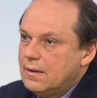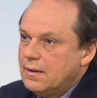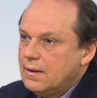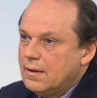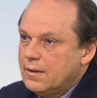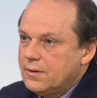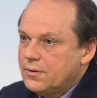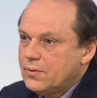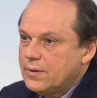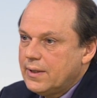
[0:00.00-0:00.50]

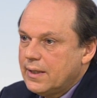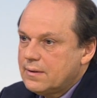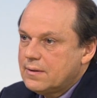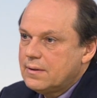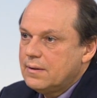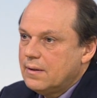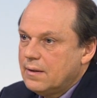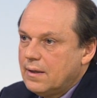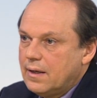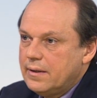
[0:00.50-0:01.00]
uh, to get
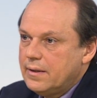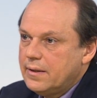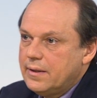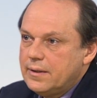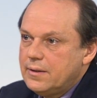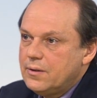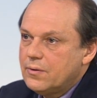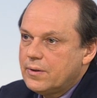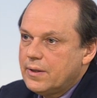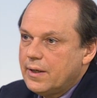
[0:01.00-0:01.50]
a higher
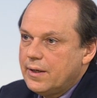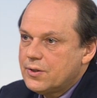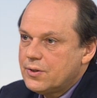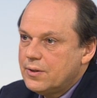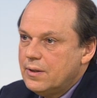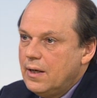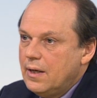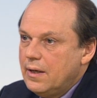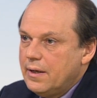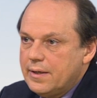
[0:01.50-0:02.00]

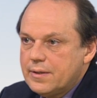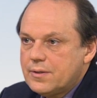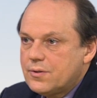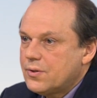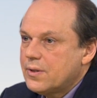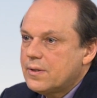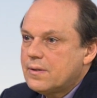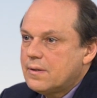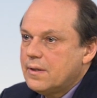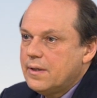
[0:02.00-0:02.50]
education is
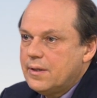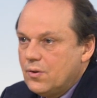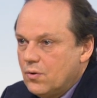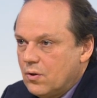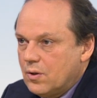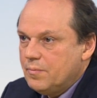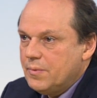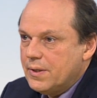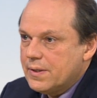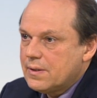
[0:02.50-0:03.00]
just
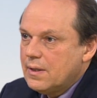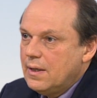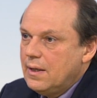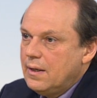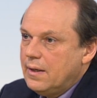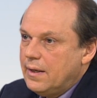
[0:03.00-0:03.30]
enormous.